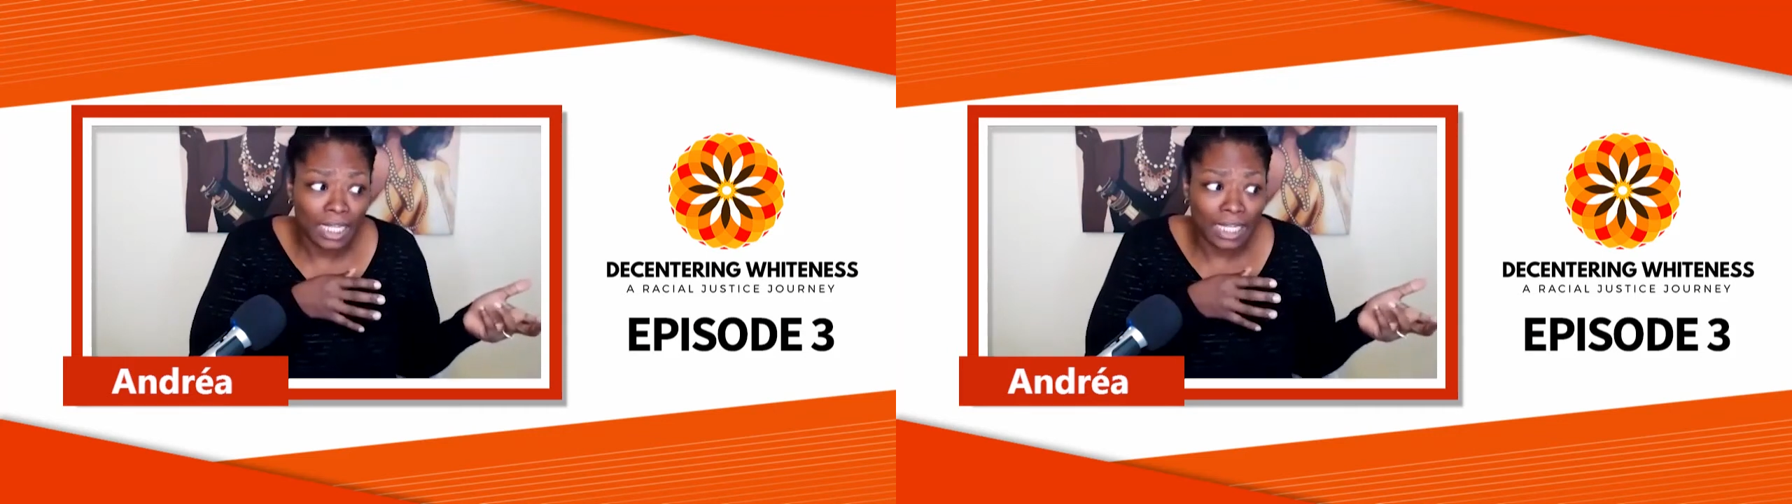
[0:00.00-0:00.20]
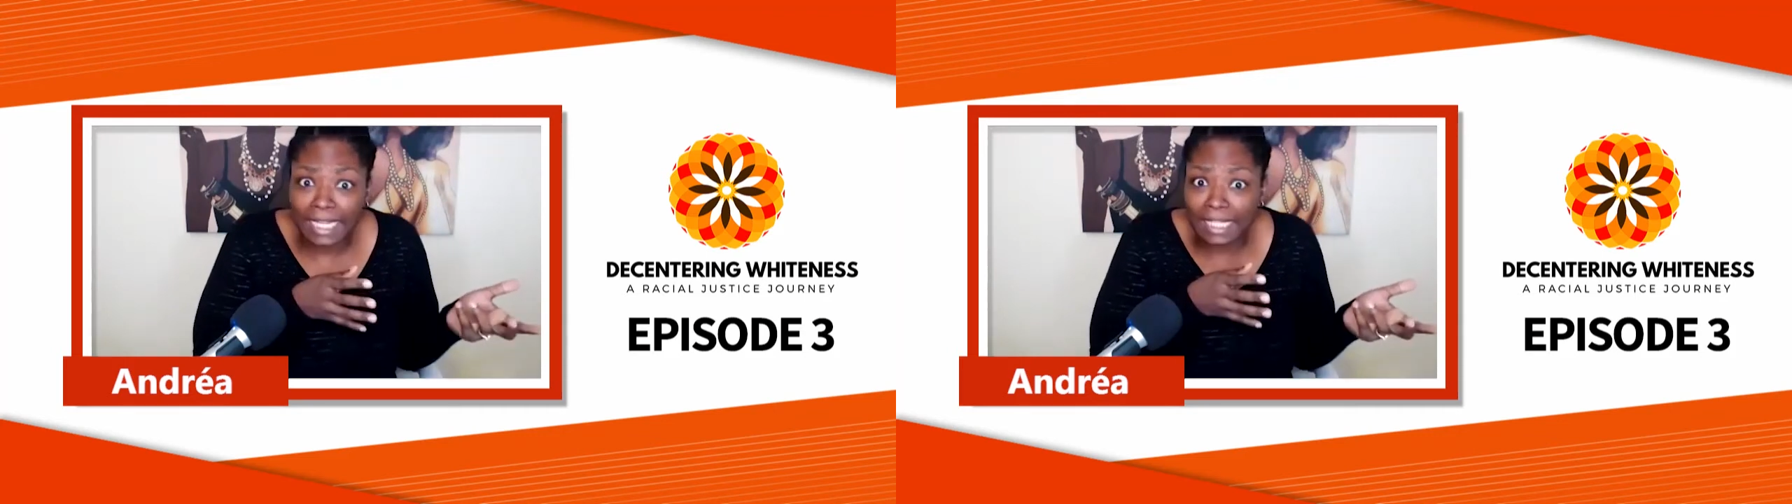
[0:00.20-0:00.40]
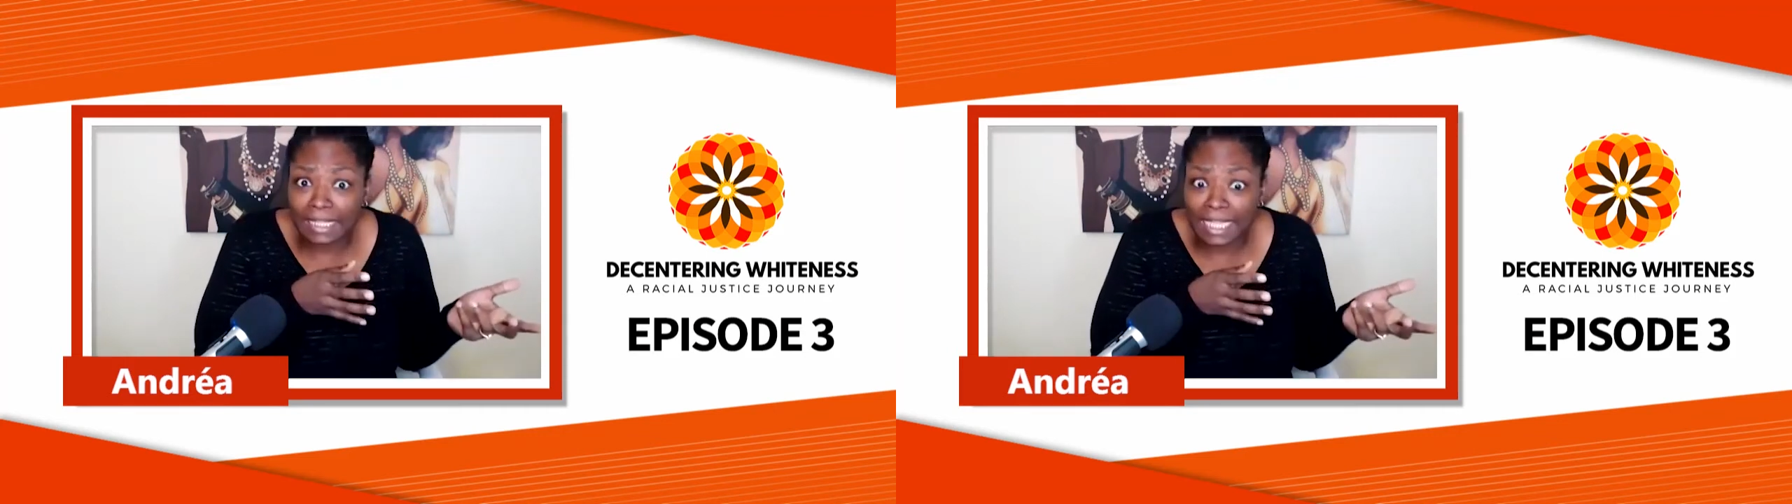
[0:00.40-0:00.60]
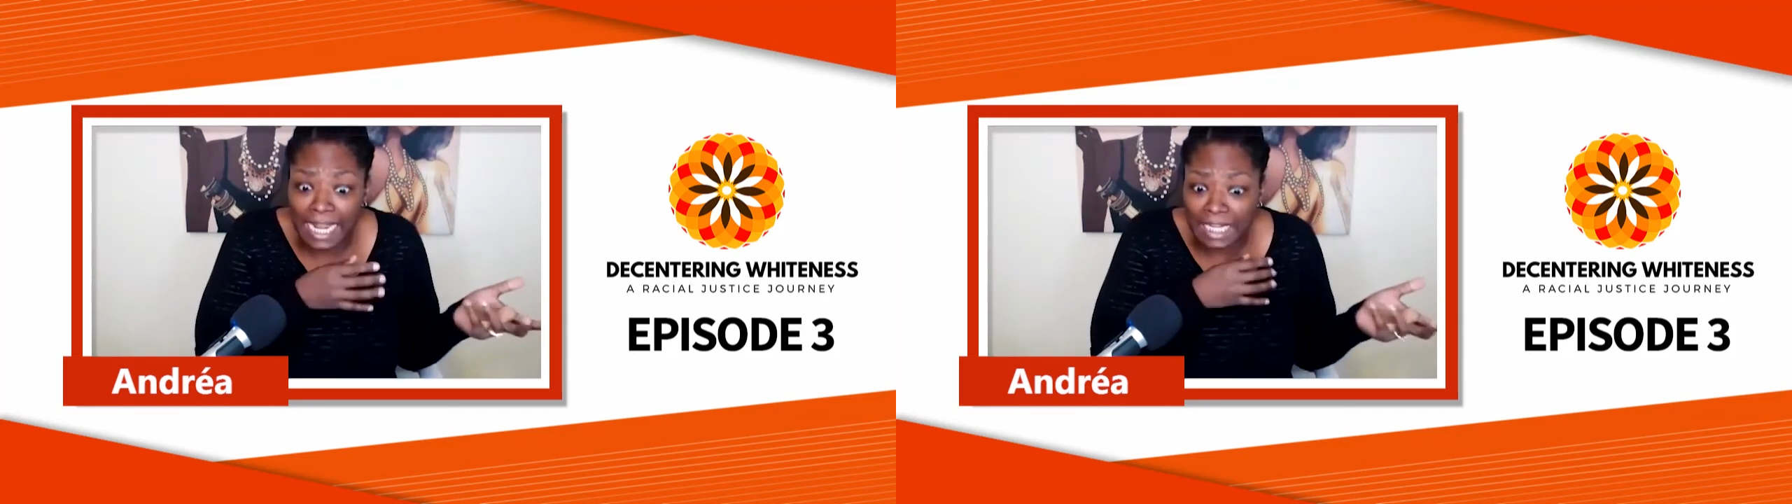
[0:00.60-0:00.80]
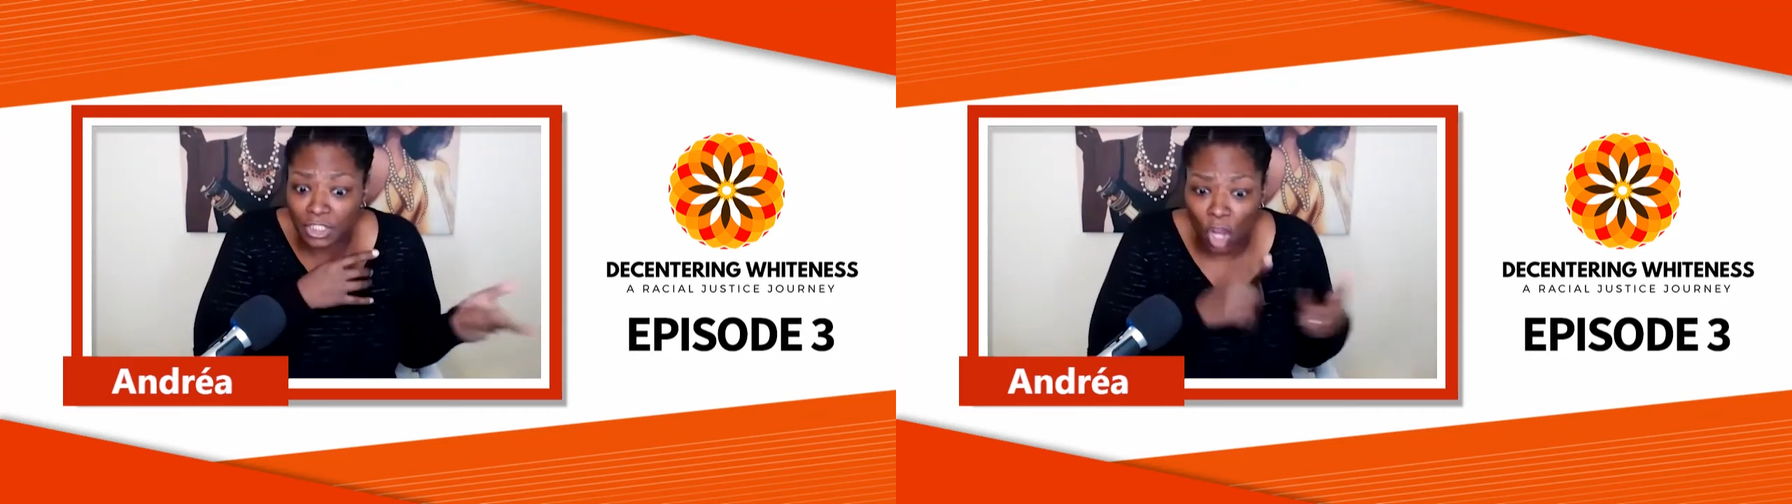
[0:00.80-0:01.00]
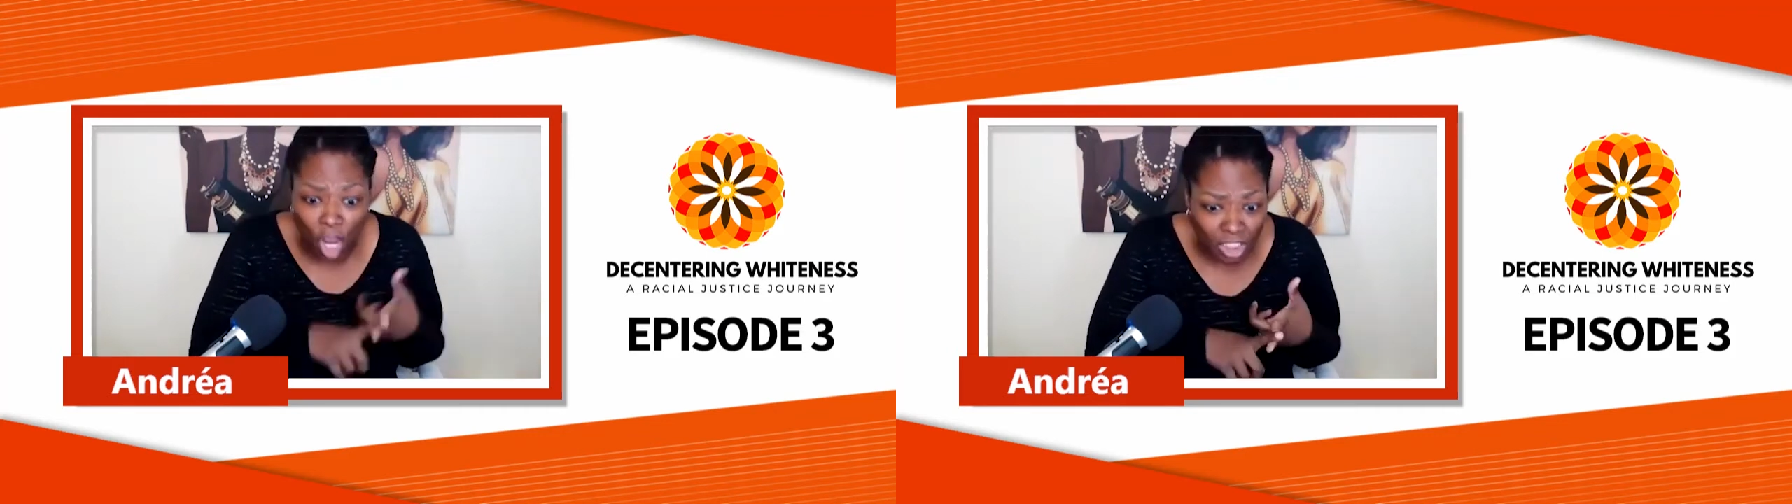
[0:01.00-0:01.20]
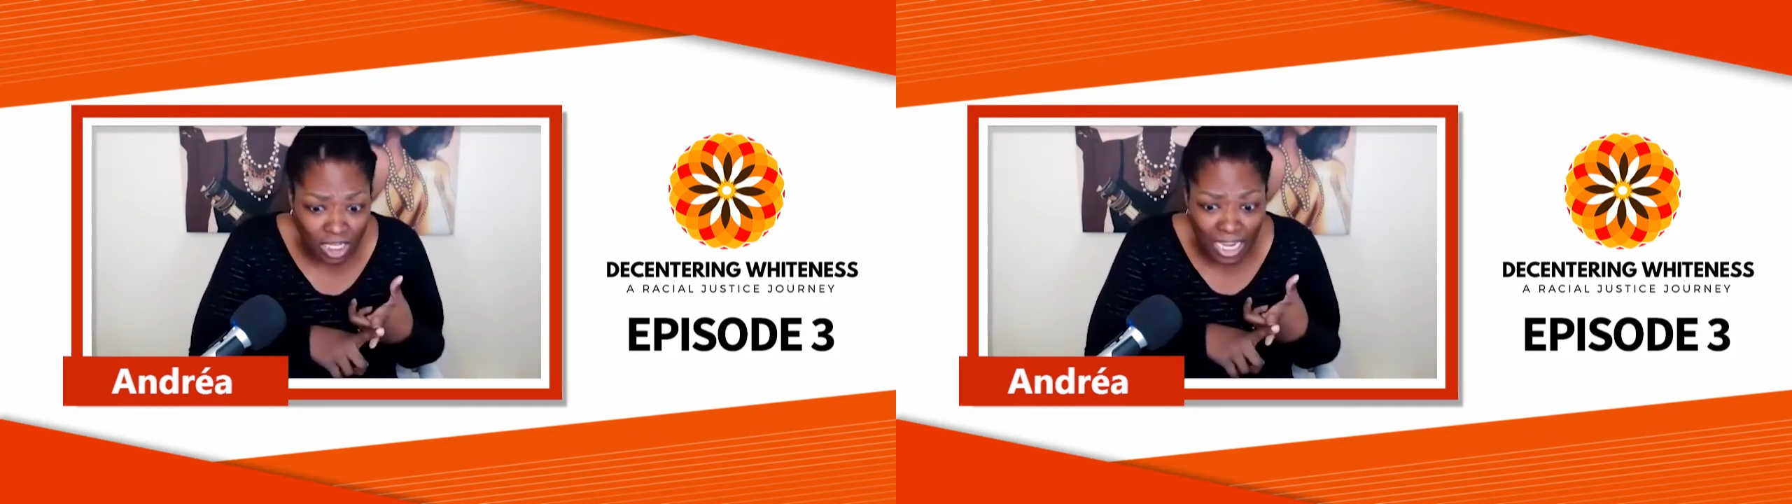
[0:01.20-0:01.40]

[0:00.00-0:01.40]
like they got talked